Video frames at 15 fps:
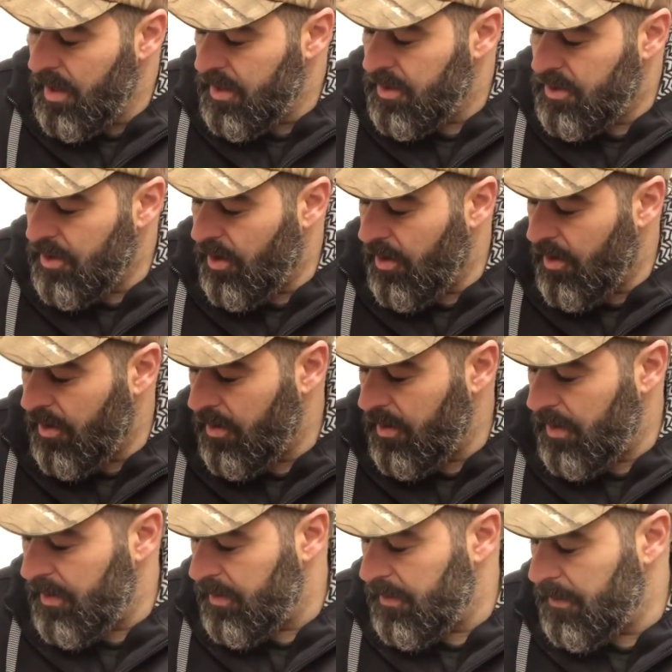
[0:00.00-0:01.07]
So
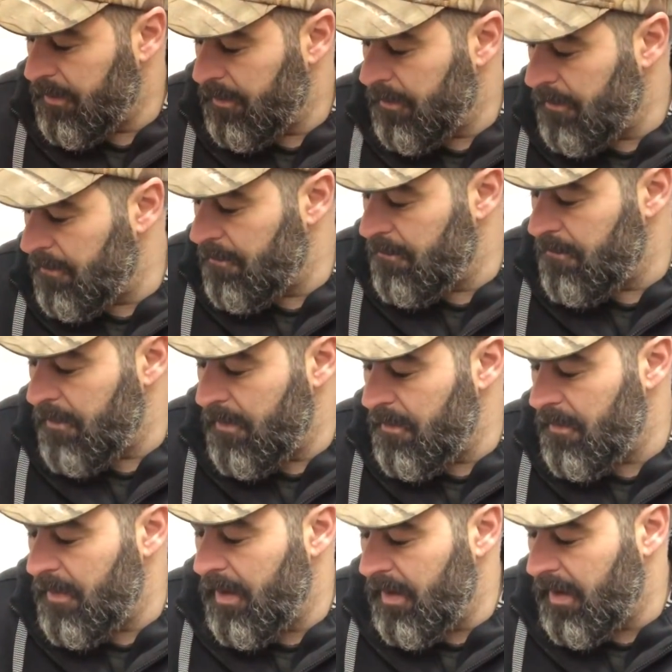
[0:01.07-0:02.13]

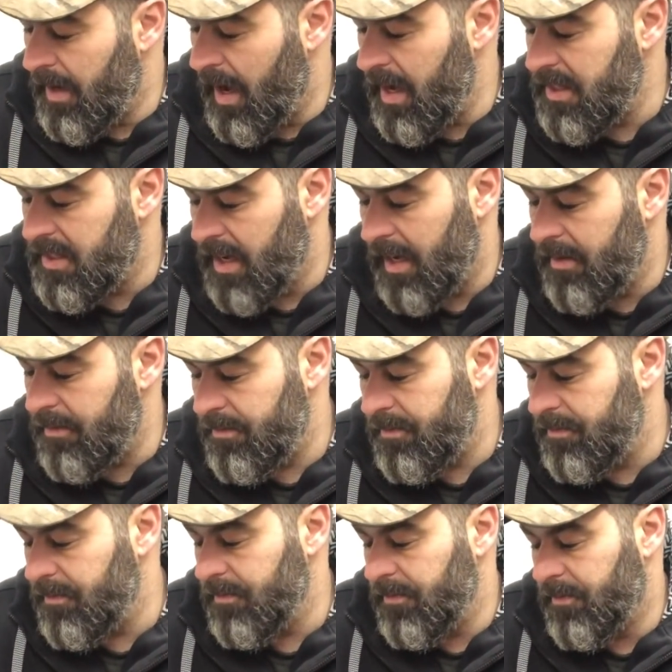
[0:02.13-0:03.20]
guys,
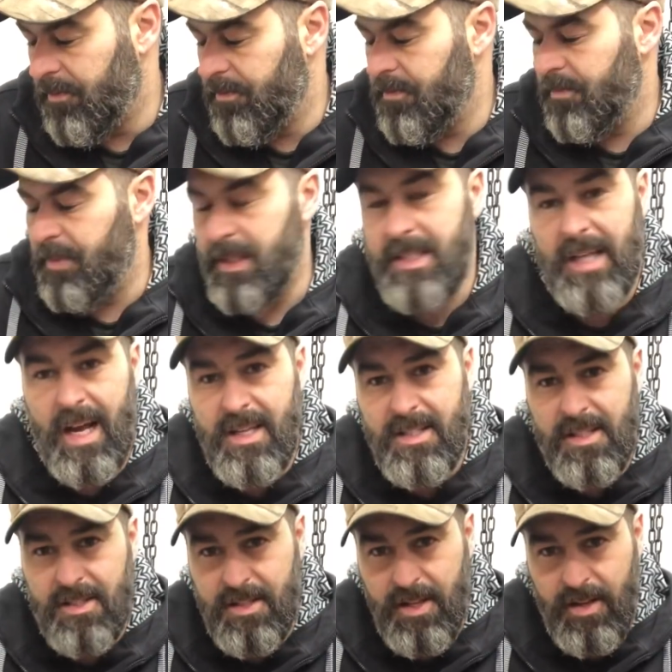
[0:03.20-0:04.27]
besides
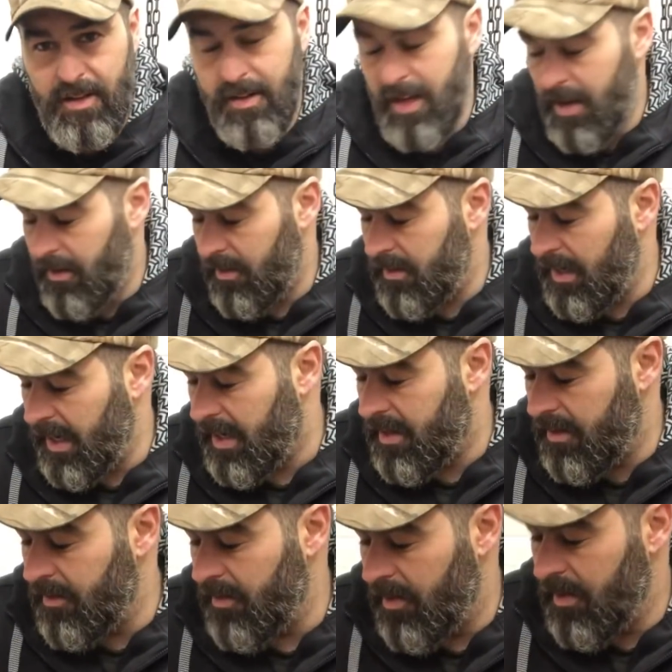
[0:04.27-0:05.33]
the steel now, like
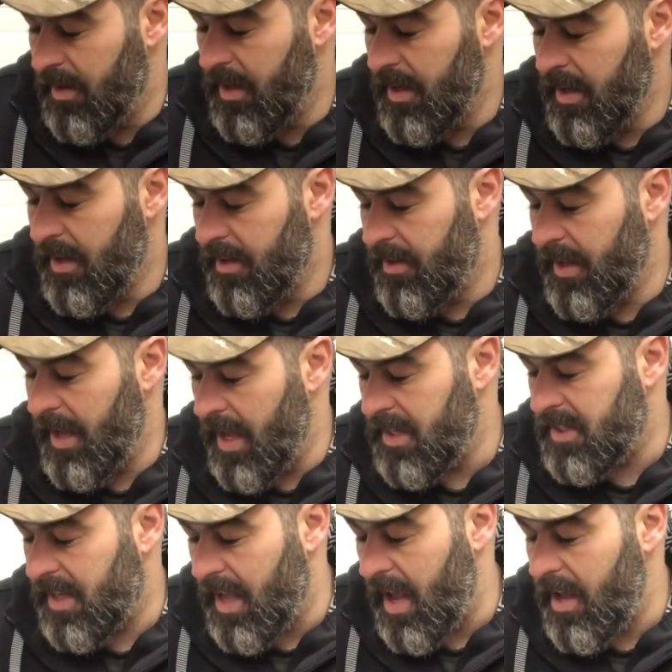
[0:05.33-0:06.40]
the
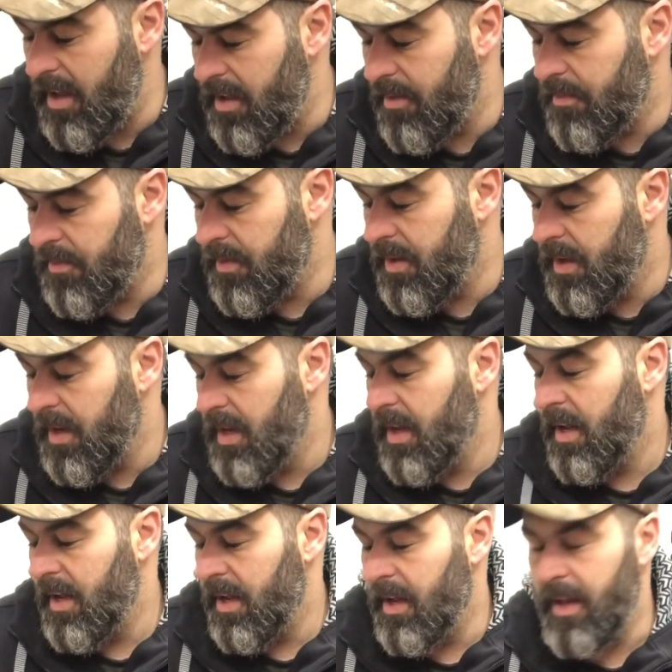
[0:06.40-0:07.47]
SK,
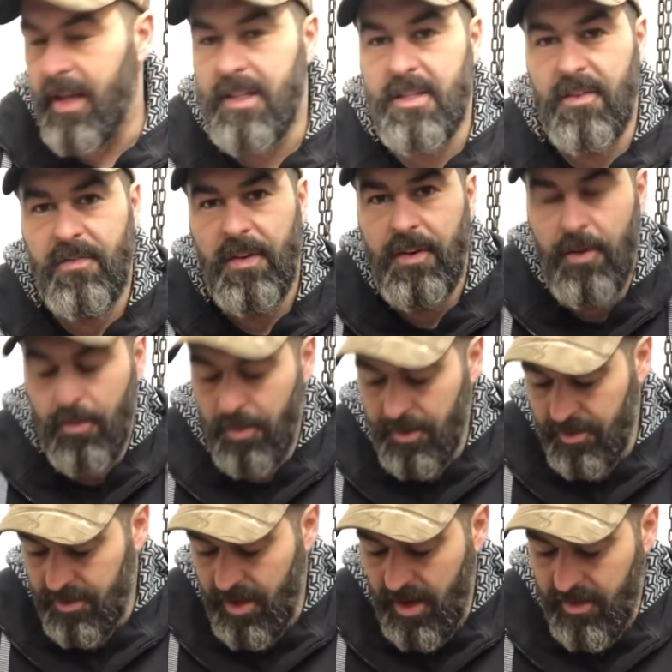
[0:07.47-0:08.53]
it's a
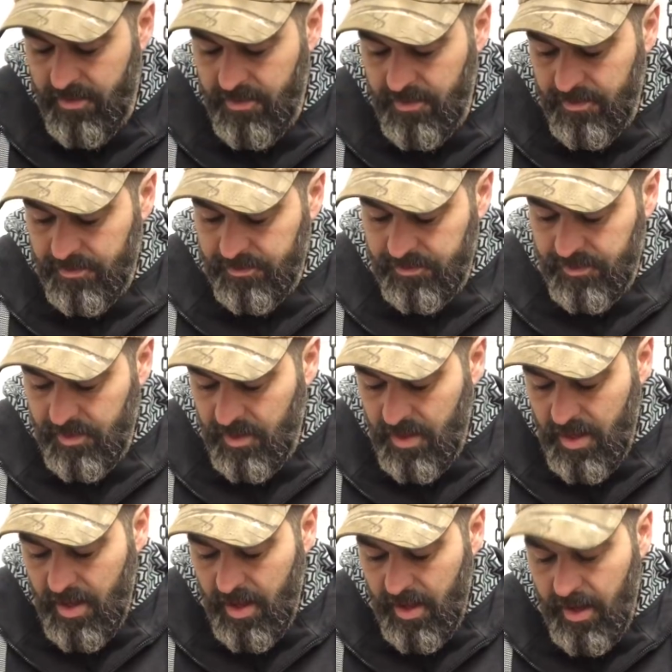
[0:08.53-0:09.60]
phenomenal knife.
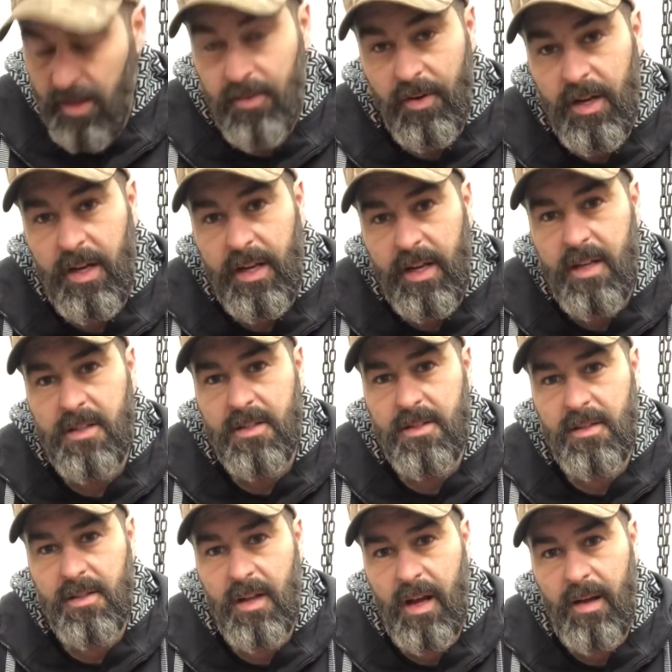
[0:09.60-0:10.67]
It really
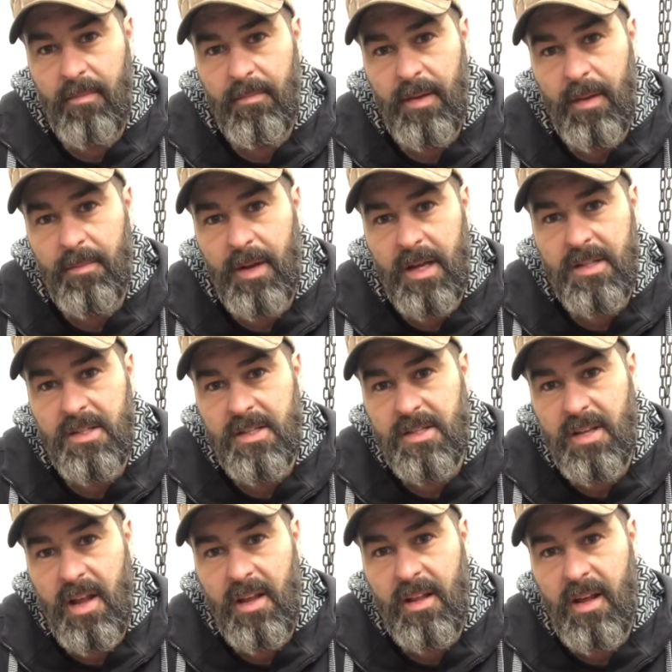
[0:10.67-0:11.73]
is. I'm not just
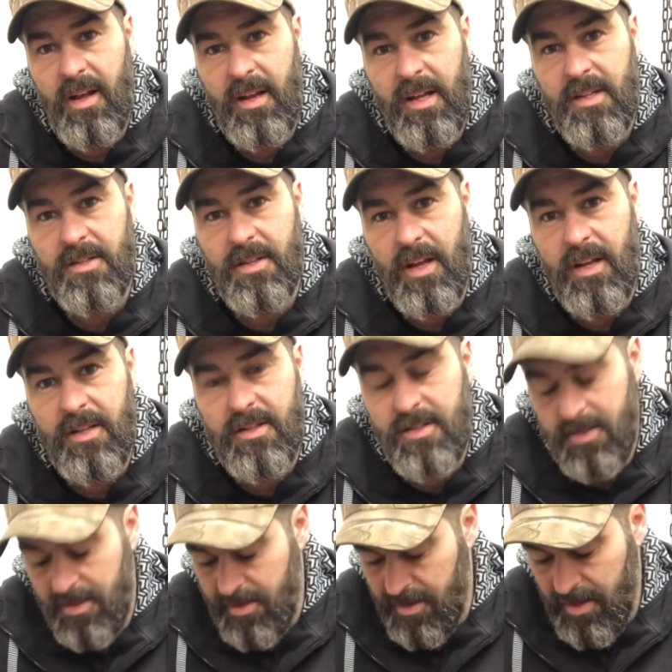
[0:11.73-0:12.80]
saying that.
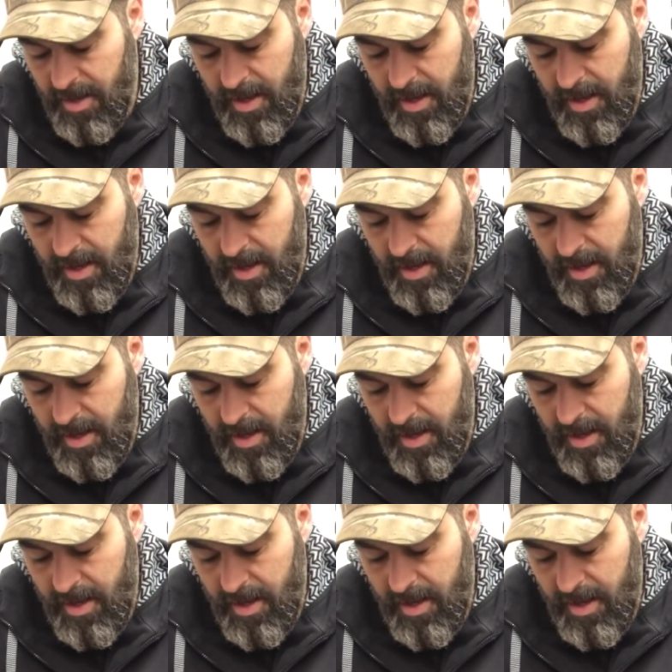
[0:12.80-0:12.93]
It's